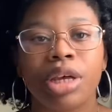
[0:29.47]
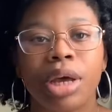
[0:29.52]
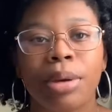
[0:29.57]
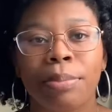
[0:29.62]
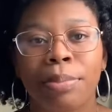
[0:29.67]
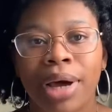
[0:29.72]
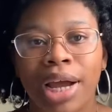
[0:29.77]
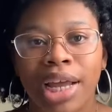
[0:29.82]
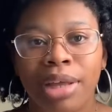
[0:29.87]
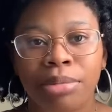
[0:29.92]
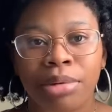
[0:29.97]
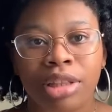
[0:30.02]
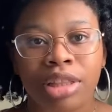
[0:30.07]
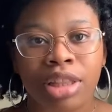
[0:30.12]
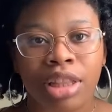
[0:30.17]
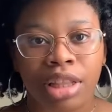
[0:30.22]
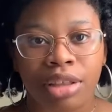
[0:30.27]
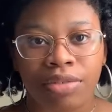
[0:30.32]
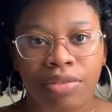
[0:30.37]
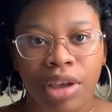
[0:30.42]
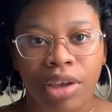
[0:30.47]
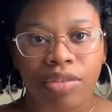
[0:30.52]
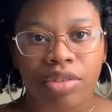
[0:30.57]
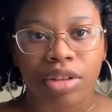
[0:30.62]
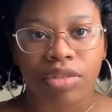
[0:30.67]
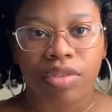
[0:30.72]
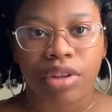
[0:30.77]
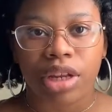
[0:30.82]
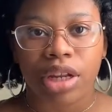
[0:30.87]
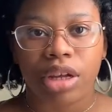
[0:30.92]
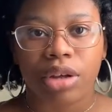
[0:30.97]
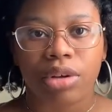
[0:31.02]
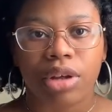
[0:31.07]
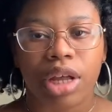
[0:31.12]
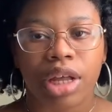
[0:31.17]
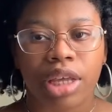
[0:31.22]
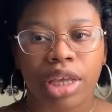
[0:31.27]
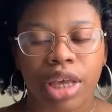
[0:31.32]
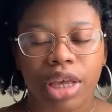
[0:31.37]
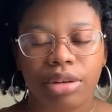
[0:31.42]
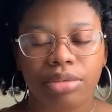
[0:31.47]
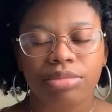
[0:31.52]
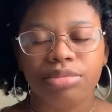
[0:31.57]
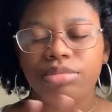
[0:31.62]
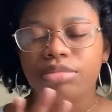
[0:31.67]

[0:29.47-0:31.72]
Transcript: bi-monthly favorites video. Again,